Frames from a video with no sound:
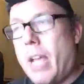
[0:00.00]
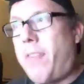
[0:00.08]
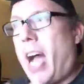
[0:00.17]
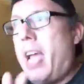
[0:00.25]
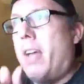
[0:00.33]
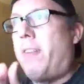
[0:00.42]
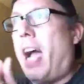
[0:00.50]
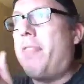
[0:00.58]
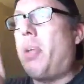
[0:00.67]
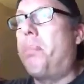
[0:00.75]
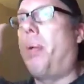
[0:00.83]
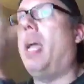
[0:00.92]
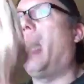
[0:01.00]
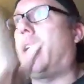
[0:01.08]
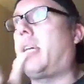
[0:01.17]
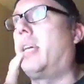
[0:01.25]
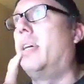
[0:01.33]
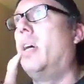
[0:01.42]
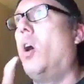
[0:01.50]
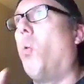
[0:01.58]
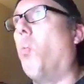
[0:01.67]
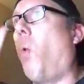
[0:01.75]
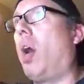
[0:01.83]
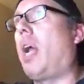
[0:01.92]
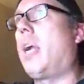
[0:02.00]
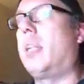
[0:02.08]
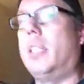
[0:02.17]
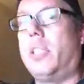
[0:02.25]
If I if I have to pick one out of